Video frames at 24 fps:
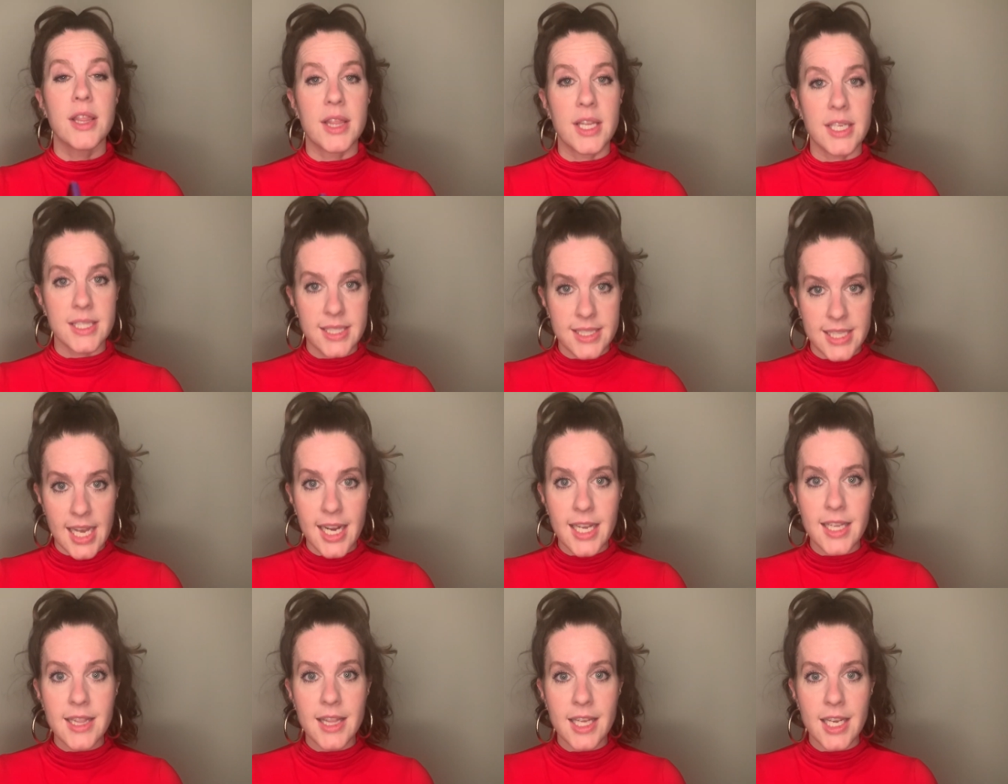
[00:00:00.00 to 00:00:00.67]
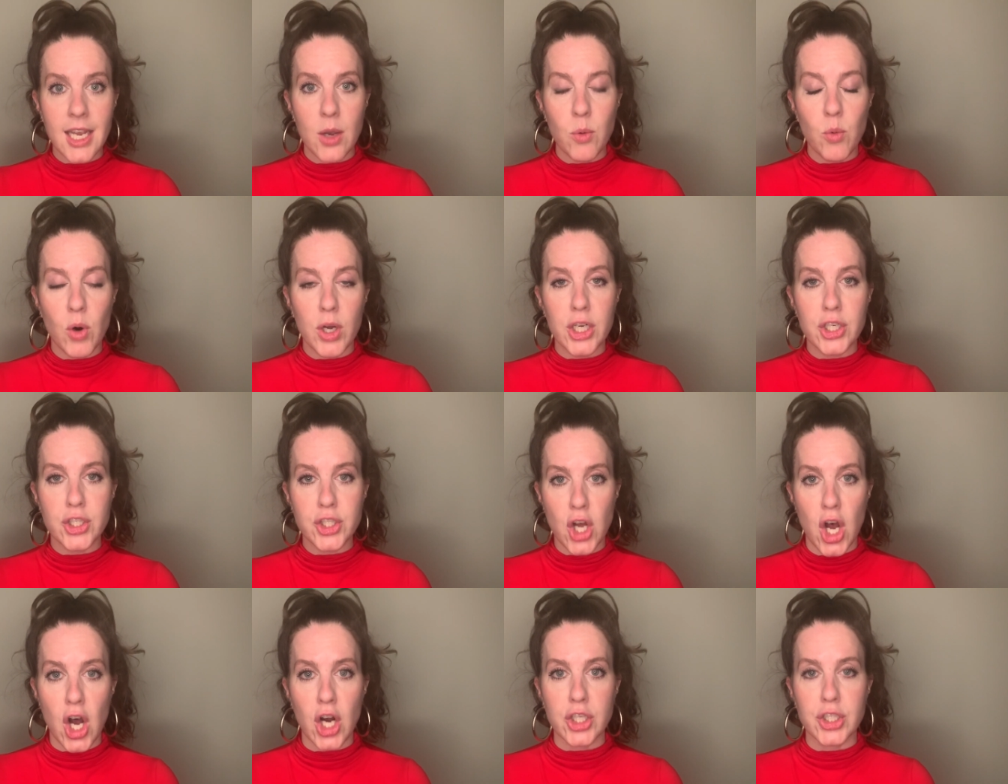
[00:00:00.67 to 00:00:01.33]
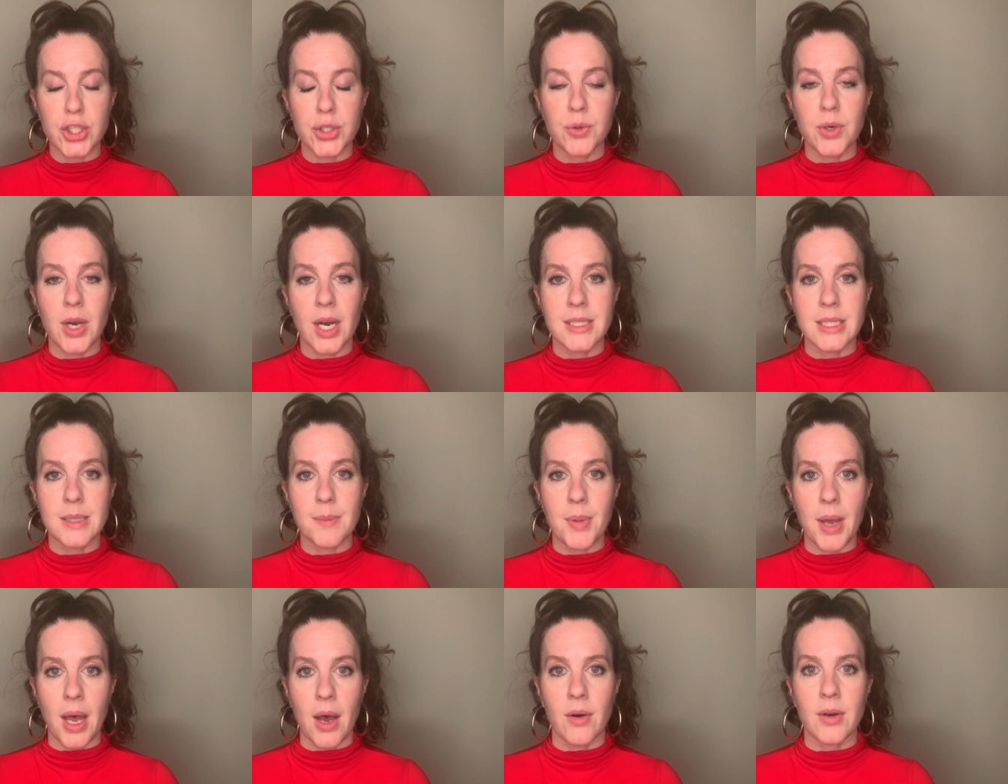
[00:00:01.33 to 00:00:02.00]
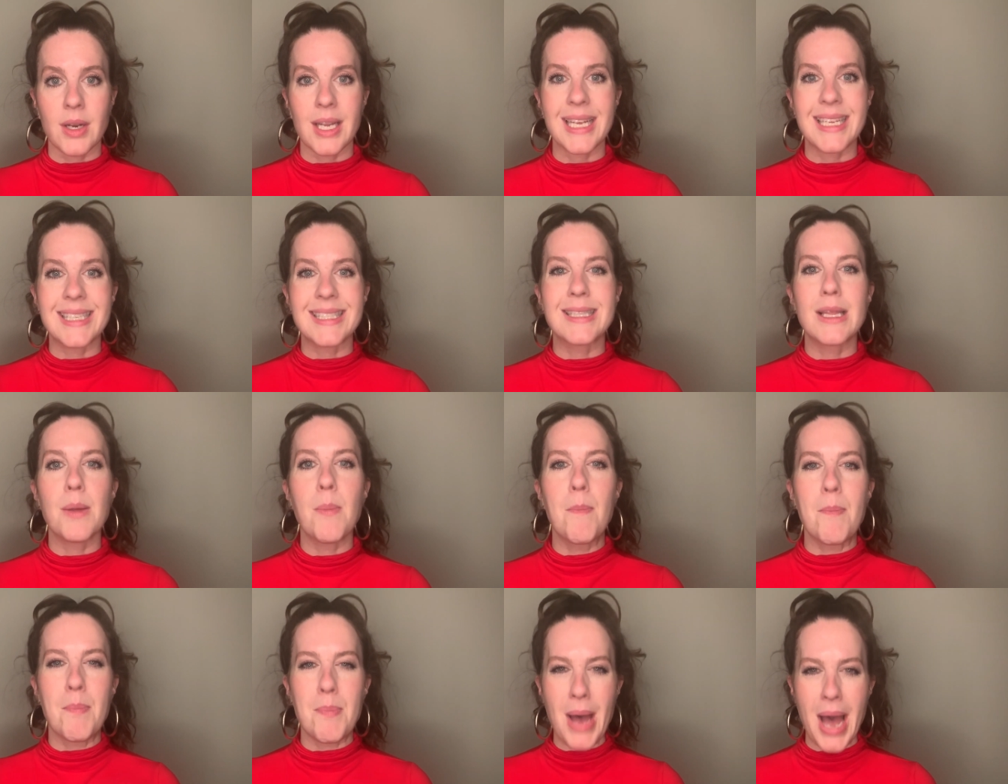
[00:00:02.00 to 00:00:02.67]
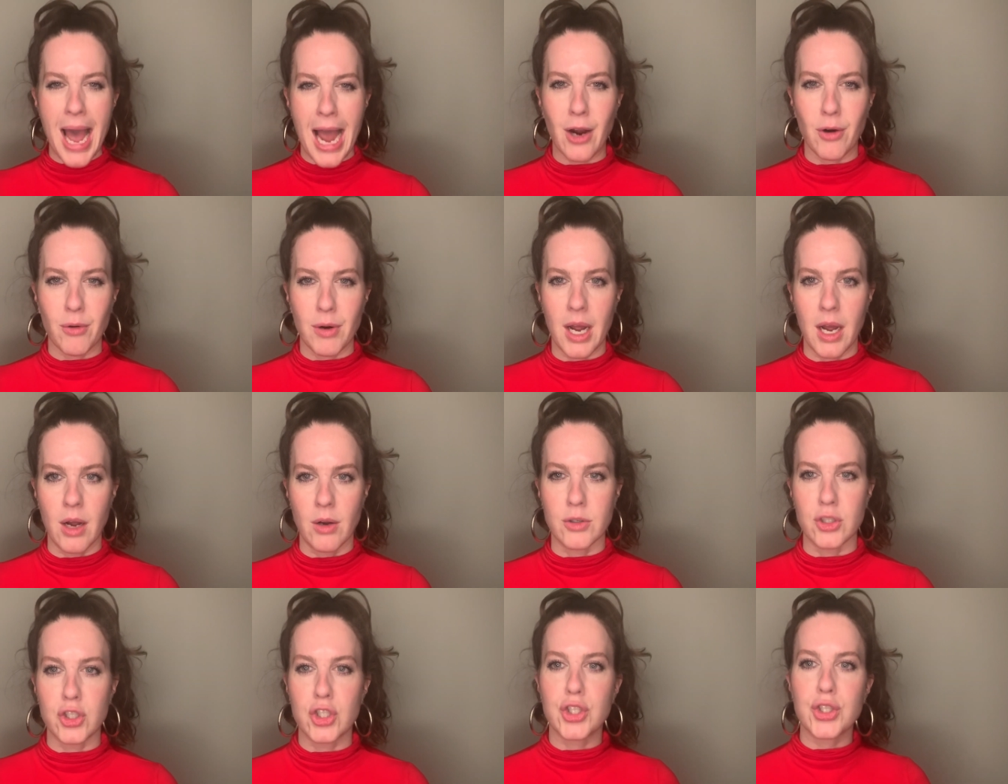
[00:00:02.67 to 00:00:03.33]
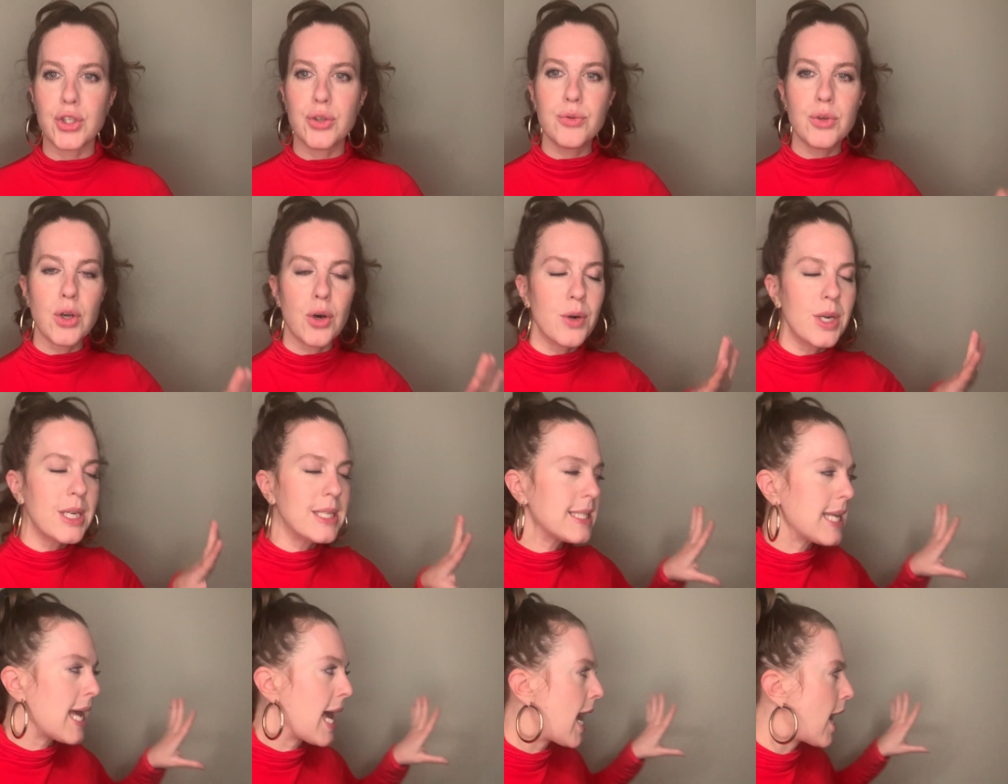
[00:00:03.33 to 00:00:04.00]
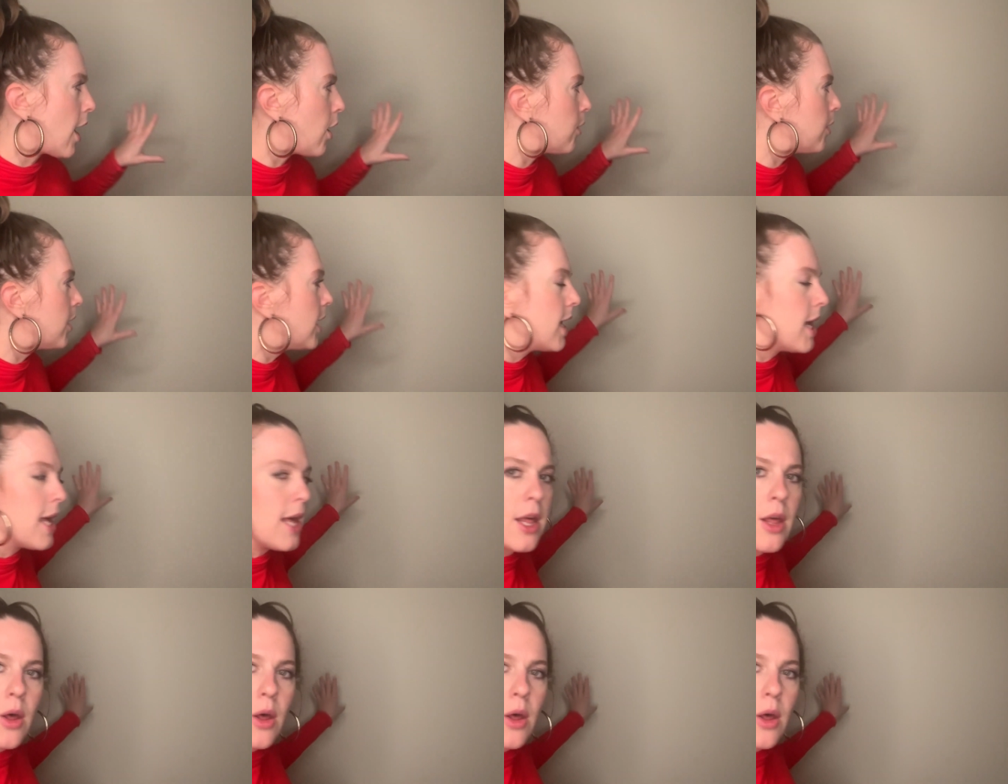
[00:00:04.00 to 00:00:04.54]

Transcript: The second thing I want to talk to you guys about is the background. Do you notice how